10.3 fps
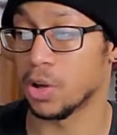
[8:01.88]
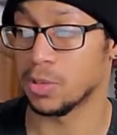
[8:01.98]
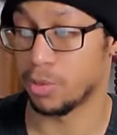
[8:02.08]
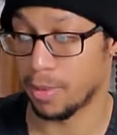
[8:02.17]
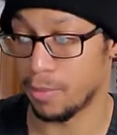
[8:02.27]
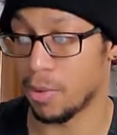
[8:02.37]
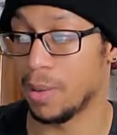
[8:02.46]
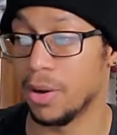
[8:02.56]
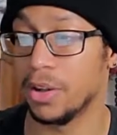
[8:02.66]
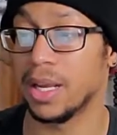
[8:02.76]

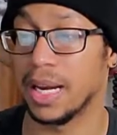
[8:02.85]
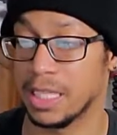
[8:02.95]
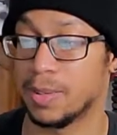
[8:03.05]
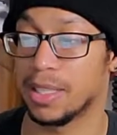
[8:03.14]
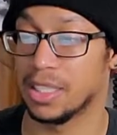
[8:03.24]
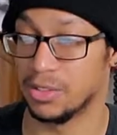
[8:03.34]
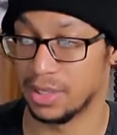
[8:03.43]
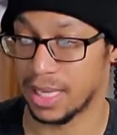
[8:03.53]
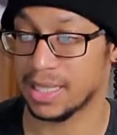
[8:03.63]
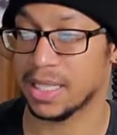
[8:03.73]
primarily on Xbox Series
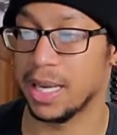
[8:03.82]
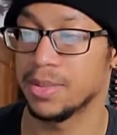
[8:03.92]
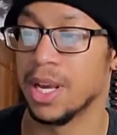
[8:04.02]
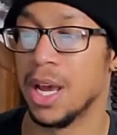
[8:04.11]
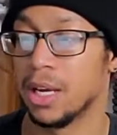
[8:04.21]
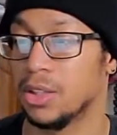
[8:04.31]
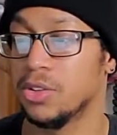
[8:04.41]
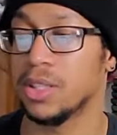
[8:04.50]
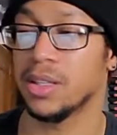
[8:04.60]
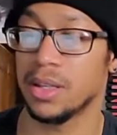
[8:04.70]
X games,
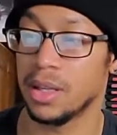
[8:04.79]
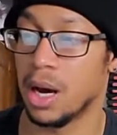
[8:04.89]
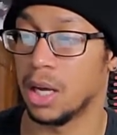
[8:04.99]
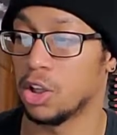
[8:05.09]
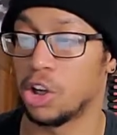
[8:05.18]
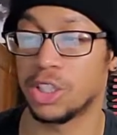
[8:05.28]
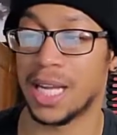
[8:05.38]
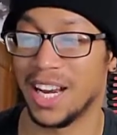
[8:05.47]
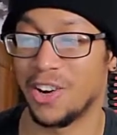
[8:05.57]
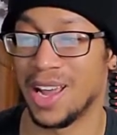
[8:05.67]
including launch
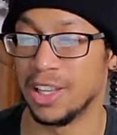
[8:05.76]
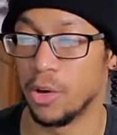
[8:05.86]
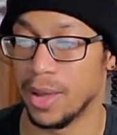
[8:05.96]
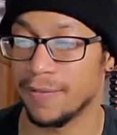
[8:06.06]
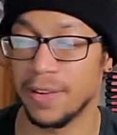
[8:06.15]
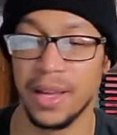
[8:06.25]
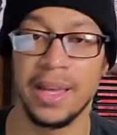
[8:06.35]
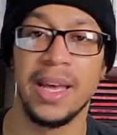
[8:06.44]
title Halo Infinite.